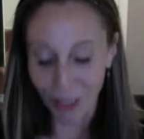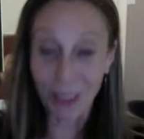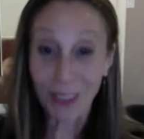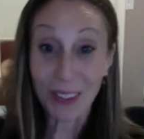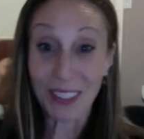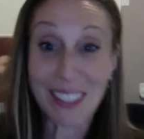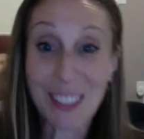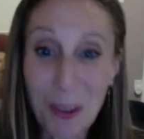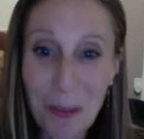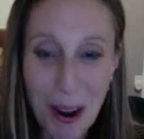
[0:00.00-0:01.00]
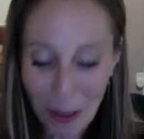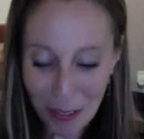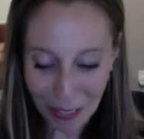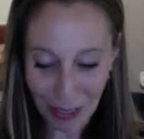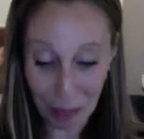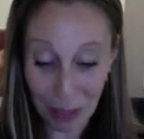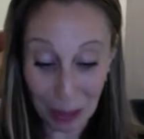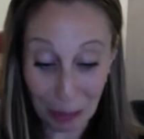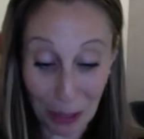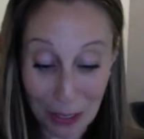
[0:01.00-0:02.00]
Ooh, it's so powerful. I'm
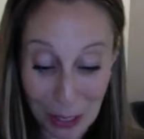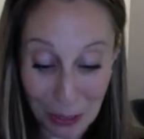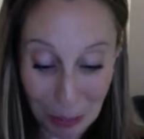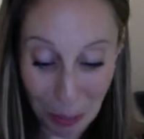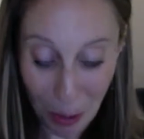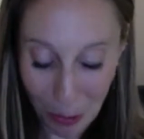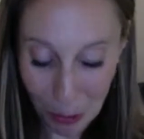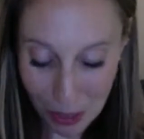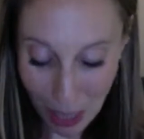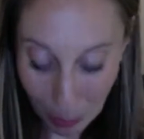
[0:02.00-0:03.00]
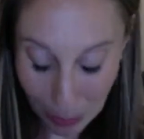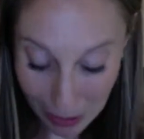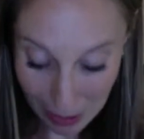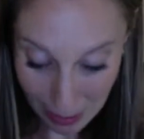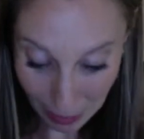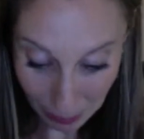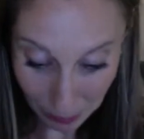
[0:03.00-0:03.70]
like buzzing from all those topics.